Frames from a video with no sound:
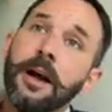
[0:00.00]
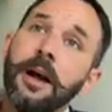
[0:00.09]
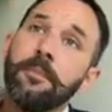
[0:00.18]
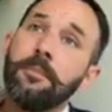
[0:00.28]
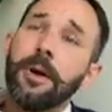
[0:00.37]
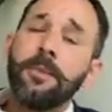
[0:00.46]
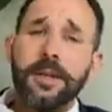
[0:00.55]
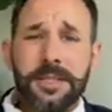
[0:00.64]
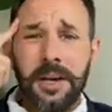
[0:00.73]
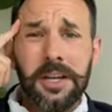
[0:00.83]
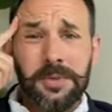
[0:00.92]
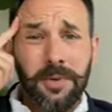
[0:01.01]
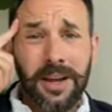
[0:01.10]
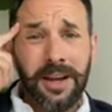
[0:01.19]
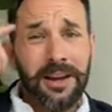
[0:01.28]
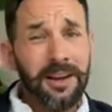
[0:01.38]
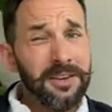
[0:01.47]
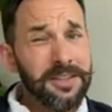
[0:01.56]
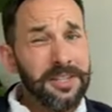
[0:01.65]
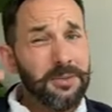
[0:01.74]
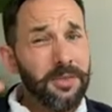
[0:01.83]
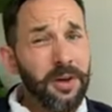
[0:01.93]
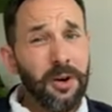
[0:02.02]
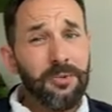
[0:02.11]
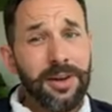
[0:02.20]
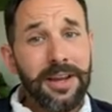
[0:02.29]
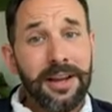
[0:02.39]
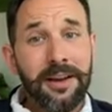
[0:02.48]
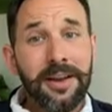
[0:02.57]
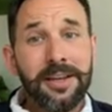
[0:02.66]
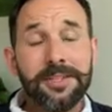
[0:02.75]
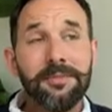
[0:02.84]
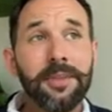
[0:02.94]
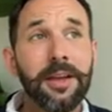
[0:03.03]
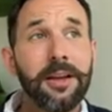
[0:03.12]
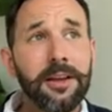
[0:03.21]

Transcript: But my science brain can't deal with the whole reincarnation thing.